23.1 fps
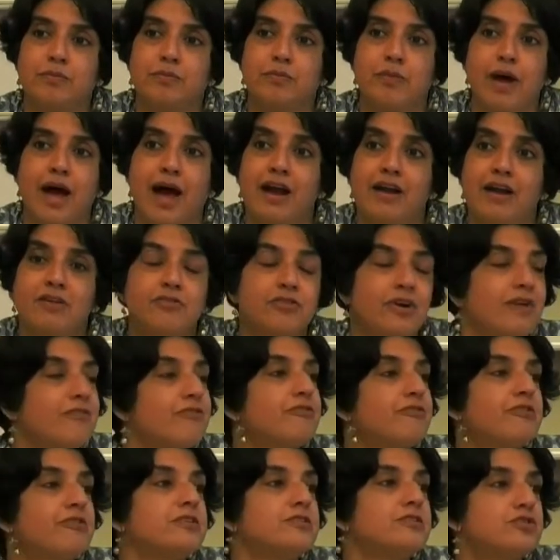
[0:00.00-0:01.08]
had
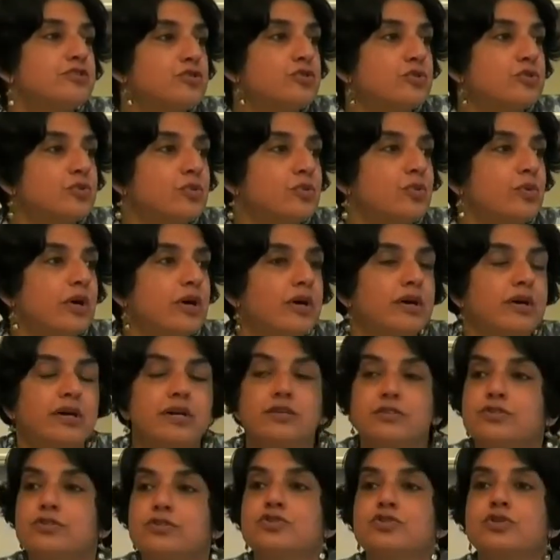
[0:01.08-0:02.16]
reference to a
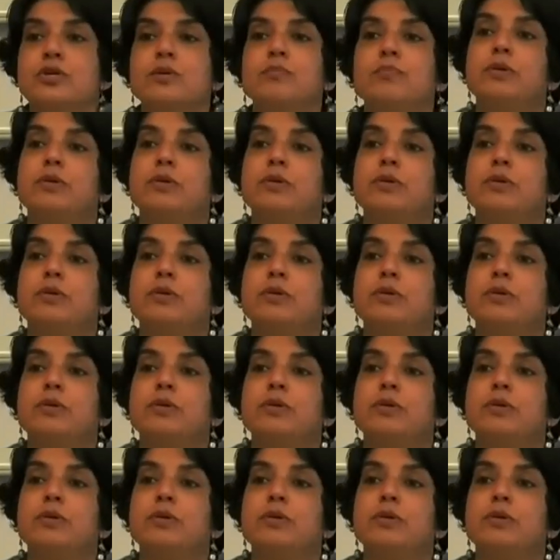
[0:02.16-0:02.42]
history